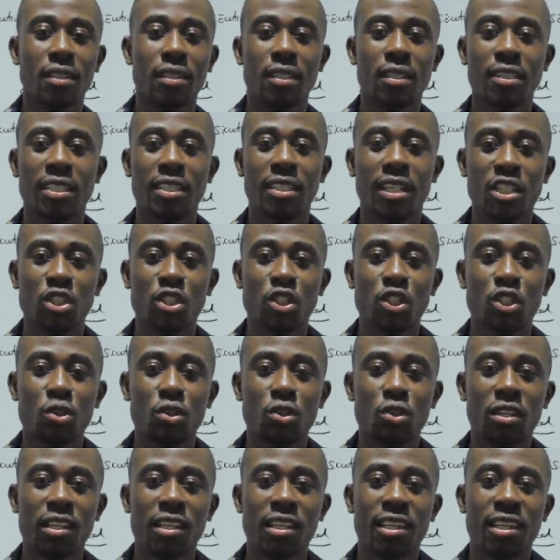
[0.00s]

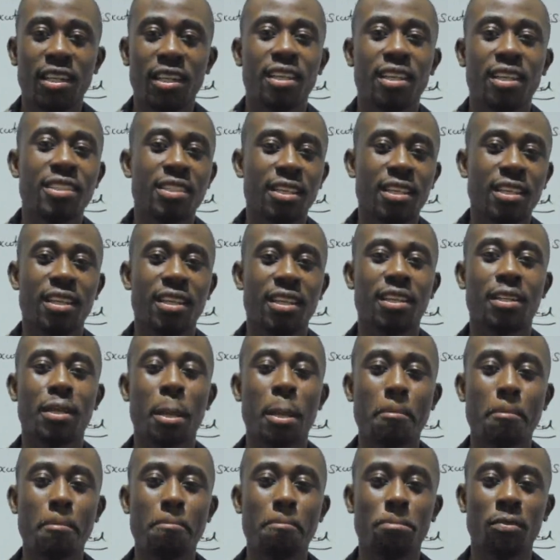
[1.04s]
Tension kicks in.
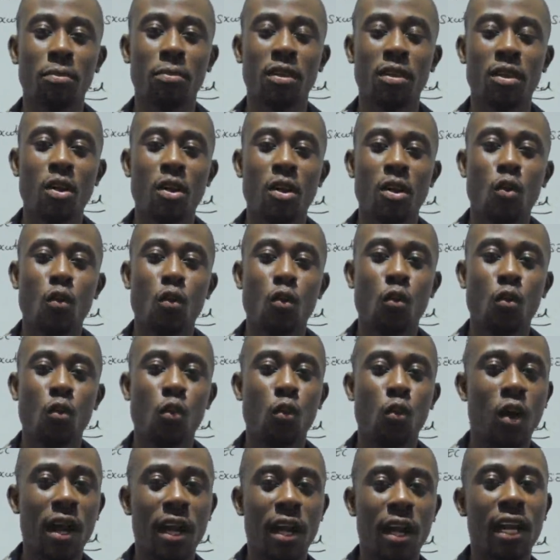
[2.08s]

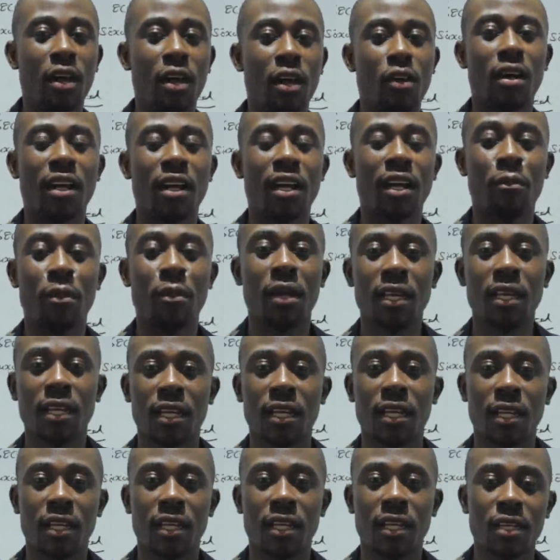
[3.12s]
1 hour
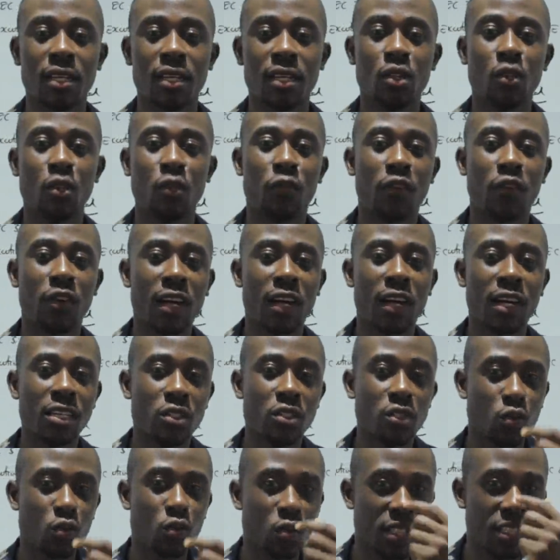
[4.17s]
remaining. You'll find
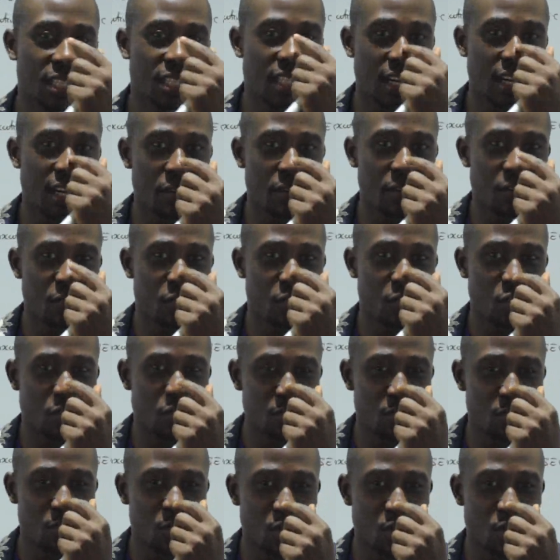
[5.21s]
sweat coming
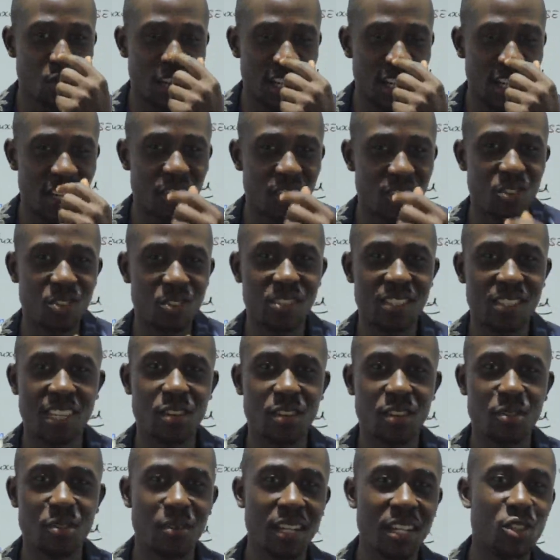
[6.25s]
from your nose. They
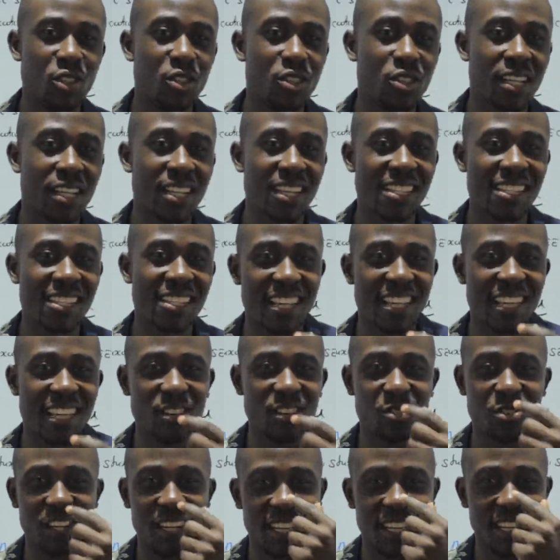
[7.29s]
normally don't understand
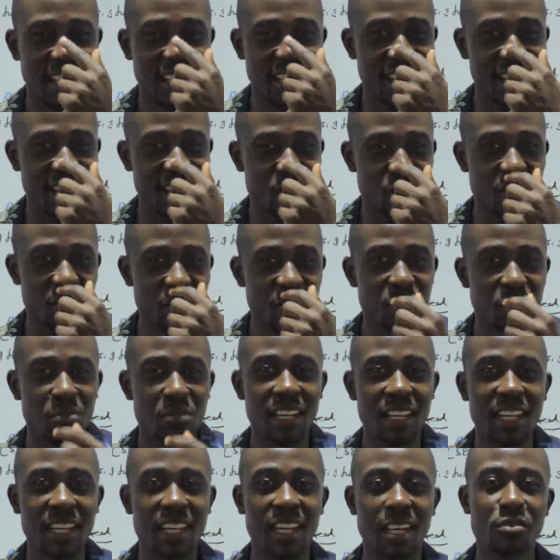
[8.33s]
why the sweat
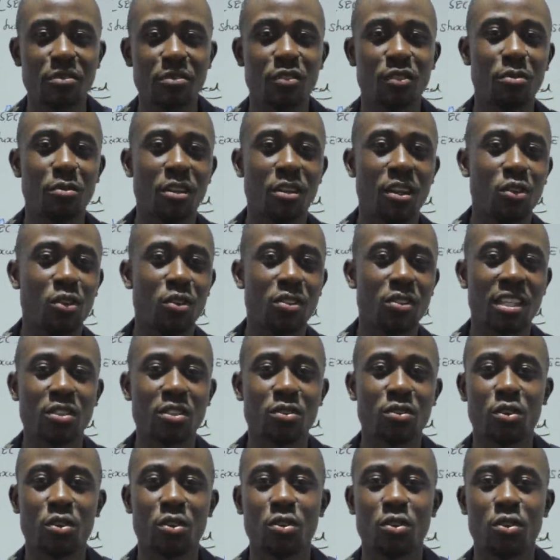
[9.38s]
normally comes from our noses
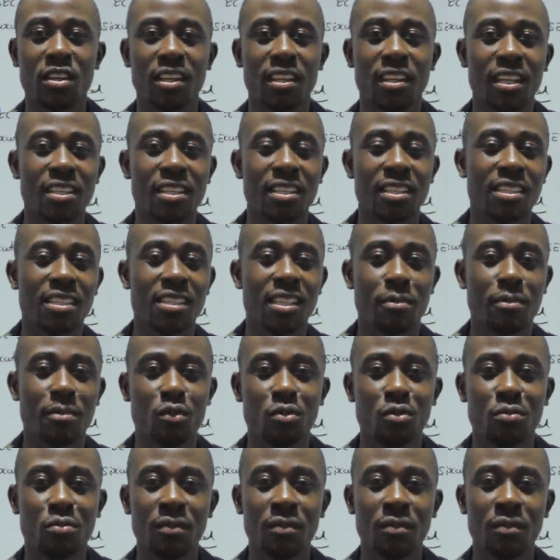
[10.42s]
when you're in that exam room.